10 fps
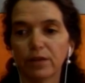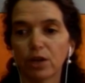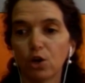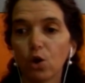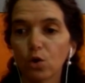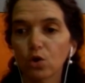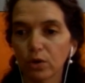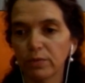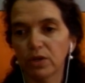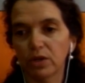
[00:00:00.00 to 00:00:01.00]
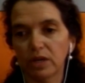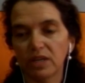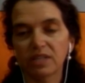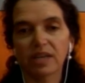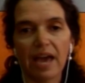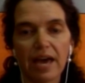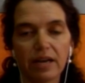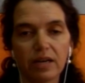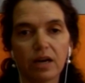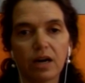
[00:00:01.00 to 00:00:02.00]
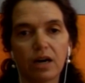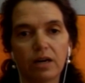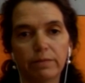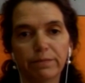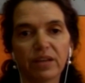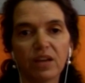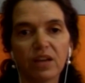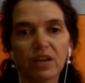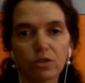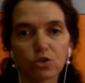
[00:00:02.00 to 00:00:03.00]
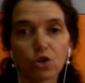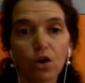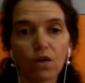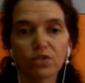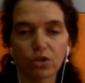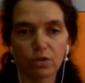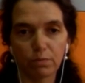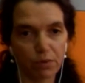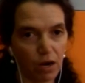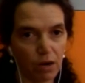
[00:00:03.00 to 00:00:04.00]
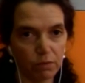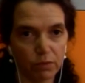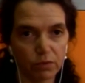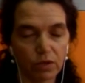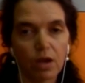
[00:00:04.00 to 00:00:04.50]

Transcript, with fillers: local communities can um, in solve certain problems,